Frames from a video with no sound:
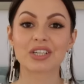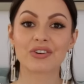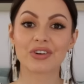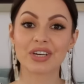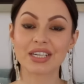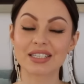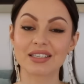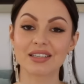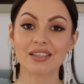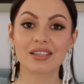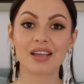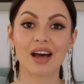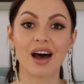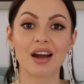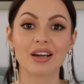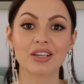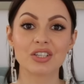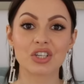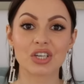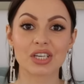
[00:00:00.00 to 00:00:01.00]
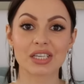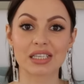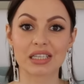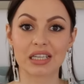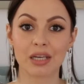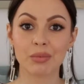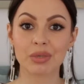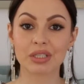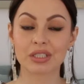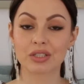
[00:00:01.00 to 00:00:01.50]
crystals aren't just
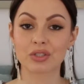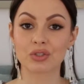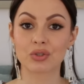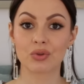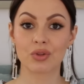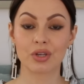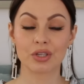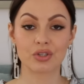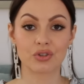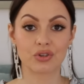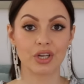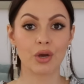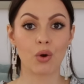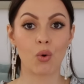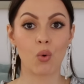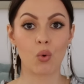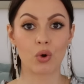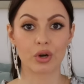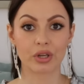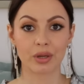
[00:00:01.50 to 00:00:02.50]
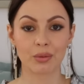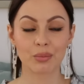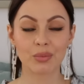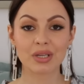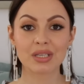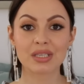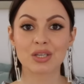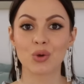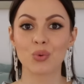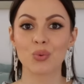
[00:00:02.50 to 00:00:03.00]
limited to the tree
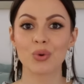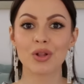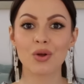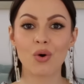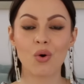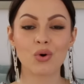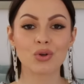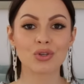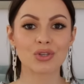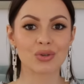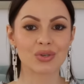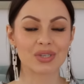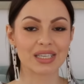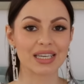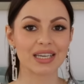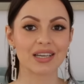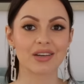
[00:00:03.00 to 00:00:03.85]
ornaments. You will also see